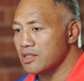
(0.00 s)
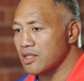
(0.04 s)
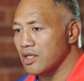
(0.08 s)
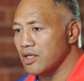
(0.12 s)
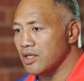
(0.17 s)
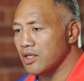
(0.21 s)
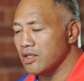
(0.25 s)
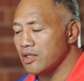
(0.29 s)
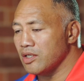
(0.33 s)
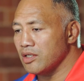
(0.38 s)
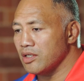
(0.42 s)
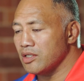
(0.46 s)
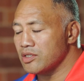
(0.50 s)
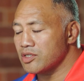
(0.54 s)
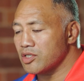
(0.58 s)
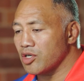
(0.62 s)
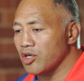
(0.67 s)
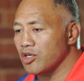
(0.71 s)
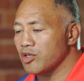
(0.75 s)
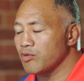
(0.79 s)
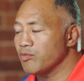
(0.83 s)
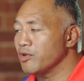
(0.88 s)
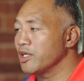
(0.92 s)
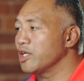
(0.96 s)
So it's
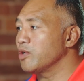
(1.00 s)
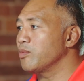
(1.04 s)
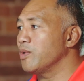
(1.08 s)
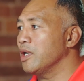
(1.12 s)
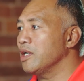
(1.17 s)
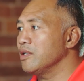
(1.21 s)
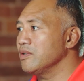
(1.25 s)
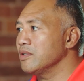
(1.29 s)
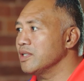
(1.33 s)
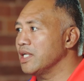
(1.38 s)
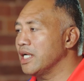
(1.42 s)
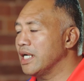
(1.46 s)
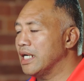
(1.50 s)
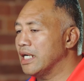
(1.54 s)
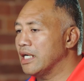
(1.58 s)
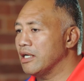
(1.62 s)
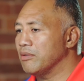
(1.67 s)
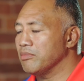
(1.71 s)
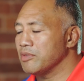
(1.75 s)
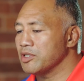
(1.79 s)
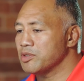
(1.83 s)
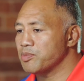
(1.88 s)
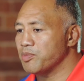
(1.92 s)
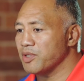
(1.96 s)
going really well.
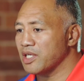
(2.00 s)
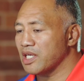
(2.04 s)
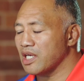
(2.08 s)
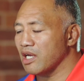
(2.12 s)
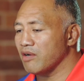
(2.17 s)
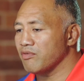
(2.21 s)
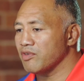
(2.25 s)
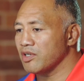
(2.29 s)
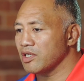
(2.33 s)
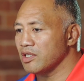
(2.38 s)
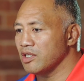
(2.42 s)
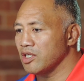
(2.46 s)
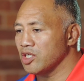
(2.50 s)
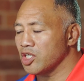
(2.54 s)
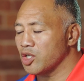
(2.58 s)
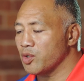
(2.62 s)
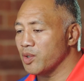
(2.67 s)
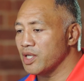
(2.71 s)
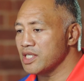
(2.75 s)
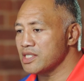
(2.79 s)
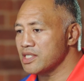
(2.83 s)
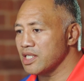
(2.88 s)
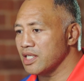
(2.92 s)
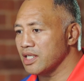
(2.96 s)
It's been covering a lot of
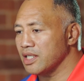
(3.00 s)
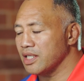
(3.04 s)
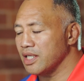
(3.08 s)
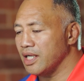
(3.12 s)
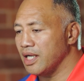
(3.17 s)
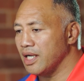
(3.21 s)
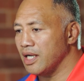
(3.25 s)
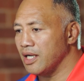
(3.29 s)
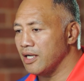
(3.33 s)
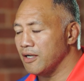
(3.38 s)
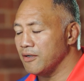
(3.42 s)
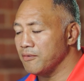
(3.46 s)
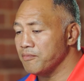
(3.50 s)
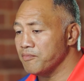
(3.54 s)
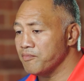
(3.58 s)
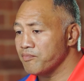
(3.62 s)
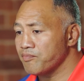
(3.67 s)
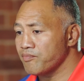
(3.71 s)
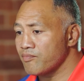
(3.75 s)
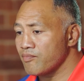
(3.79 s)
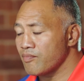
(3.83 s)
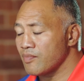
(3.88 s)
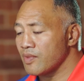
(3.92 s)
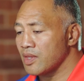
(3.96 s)
Queensland.
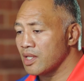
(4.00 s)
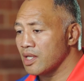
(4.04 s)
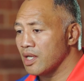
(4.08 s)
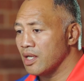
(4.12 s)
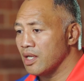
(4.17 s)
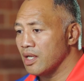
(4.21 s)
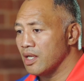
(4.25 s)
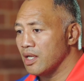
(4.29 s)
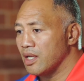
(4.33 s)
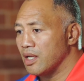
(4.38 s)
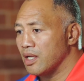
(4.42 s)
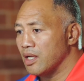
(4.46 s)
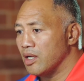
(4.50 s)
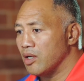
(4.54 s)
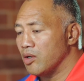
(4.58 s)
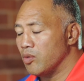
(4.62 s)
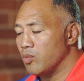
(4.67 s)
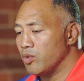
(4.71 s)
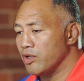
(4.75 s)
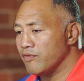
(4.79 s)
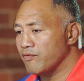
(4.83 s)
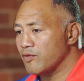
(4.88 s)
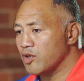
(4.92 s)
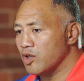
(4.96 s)

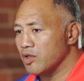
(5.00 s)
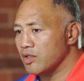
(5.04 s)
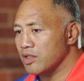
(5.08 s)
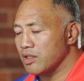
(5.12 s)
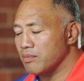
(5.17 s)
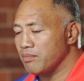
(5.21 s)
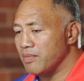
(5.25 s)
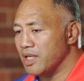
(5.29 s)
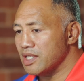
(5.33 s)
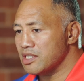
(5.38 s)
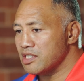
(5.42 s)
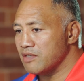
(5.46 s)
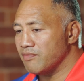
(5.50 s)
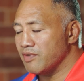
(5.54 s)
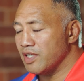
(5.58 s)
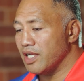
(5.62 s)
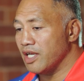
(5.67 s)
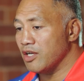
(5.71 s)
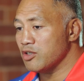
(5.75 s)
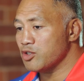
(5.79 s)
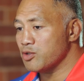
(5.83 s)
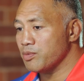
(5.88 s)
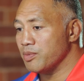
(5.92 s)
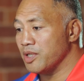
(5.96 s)
We've got a massive
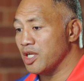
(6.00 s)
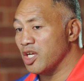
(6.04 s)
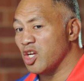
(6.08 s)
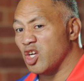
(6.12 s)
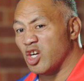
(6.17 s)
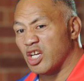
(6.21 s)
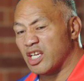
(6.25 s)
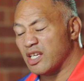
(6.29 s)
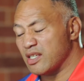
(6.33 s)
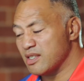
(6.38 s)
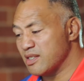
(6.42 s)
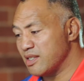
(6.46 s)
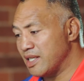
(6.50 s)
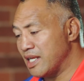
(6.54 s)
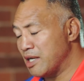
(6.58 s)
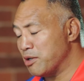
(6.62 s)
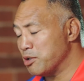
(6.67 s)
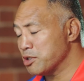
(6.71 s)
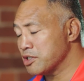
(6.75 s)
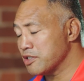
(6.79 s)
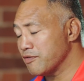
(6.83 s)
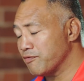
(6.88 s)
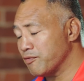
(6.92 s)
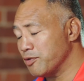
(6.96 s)
announcement, and I guess
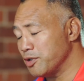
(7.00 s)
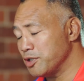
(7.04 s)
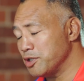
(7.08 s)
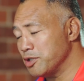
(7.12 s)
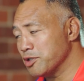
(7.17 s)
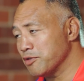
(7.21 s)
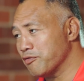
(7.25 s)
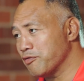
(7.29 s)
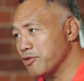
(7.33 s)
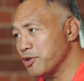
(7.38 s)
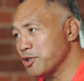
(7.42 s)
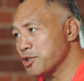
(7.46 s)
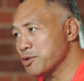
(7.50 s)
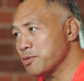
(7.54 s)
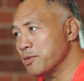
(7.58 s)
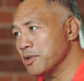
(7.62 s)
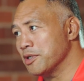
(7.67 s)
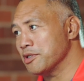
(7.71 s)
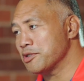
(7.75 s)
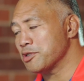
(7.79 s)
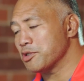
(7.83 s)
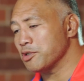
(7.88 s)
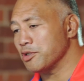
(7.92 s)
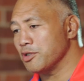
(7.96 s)
now it's you're the first
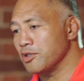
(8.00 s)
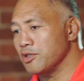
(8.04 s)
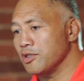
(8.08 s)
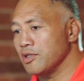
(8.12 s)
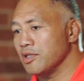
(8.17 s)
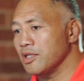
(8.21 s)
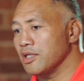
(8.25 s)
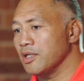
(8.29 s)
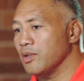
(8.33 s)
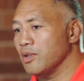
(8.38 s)
one to.